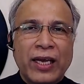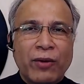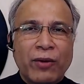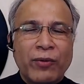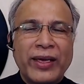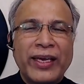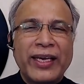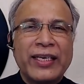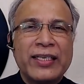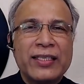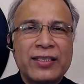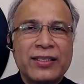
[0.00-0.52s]

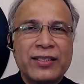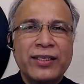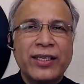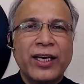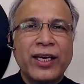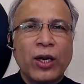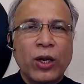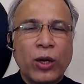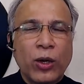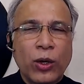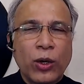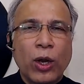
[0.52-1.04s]
We can see
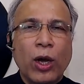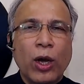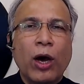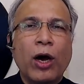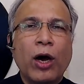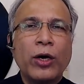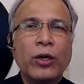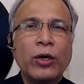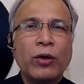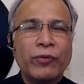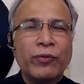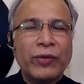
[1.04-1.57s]
a
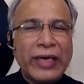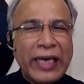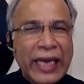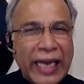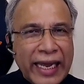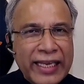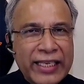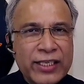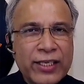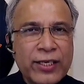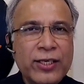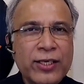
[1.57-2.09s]
lot of
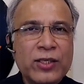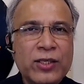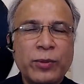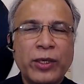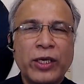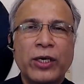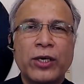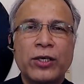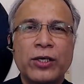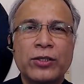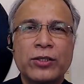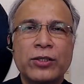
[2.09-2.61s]
dangers
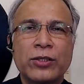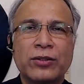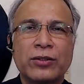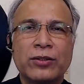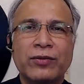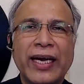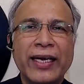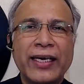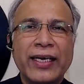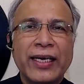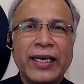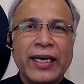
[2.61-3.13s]
because of
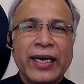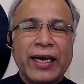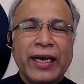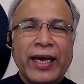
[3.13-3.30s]
that.